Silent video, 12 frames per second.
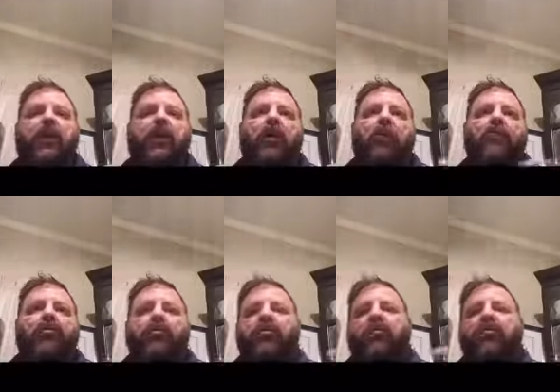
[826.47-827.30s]

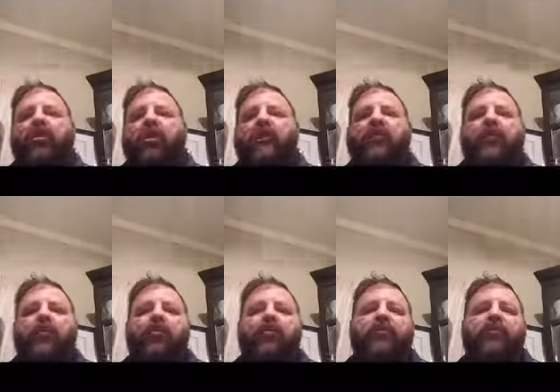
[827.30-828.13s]
you can talk about,
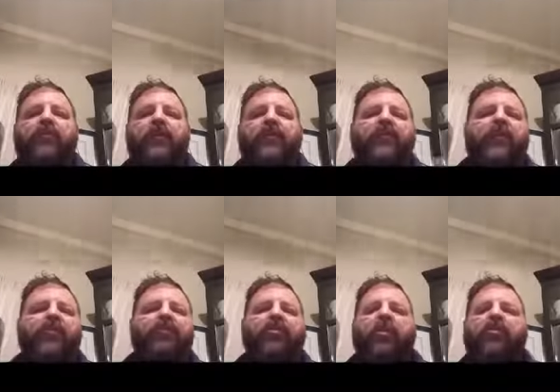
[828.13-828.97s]
or if they
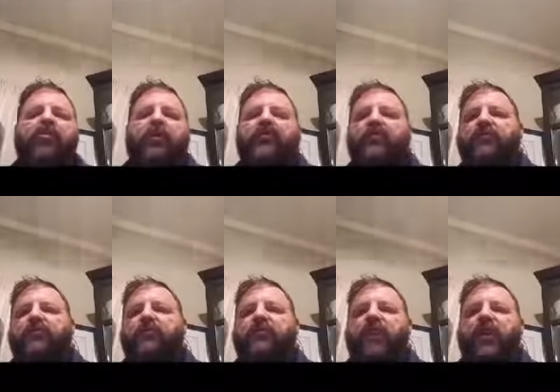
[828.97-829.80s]
have a daughter graduating
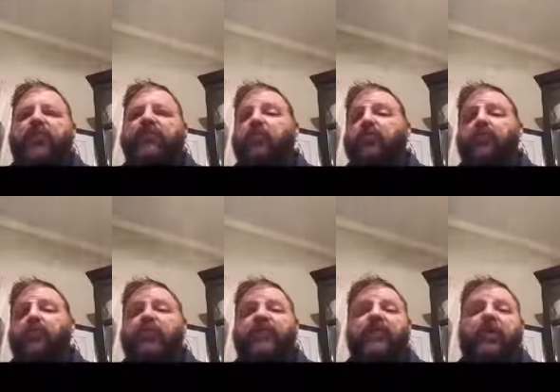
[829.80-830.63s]
from high school and
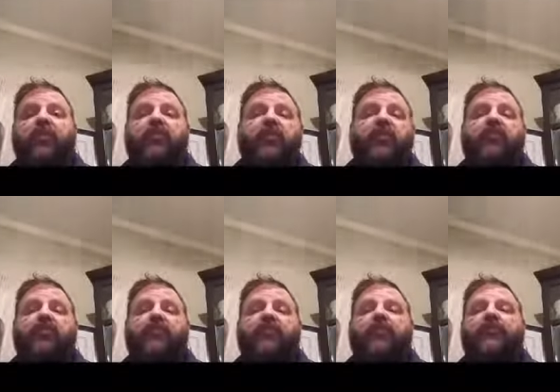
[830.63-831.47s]
you have a daughter
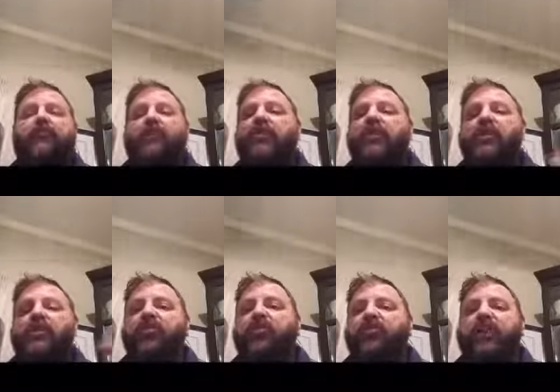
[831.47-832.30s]
graduating from high school,
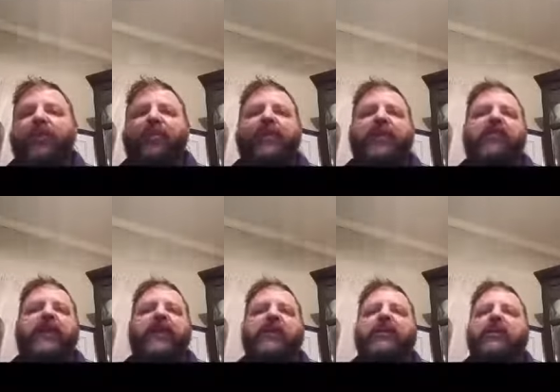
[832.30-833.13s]
you can comment on
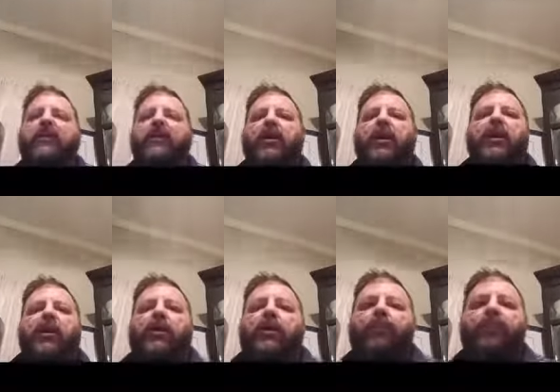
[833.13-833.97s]
that.
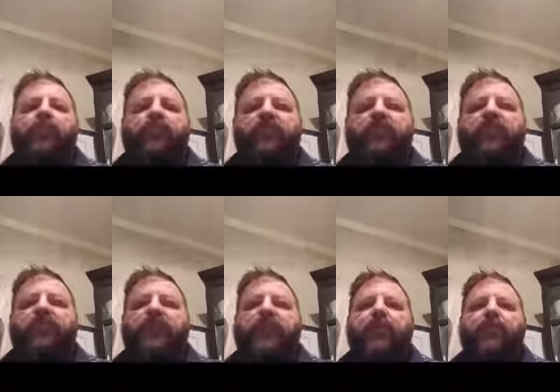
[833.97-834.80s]
Things
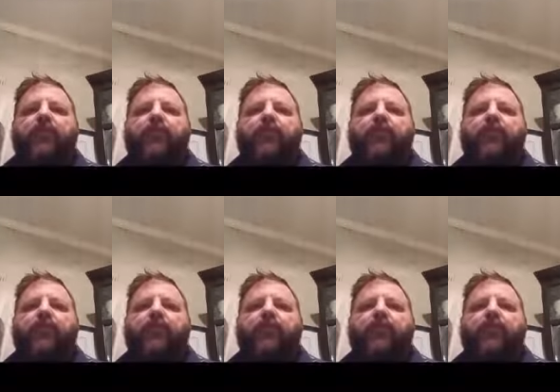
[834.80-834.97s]
like that.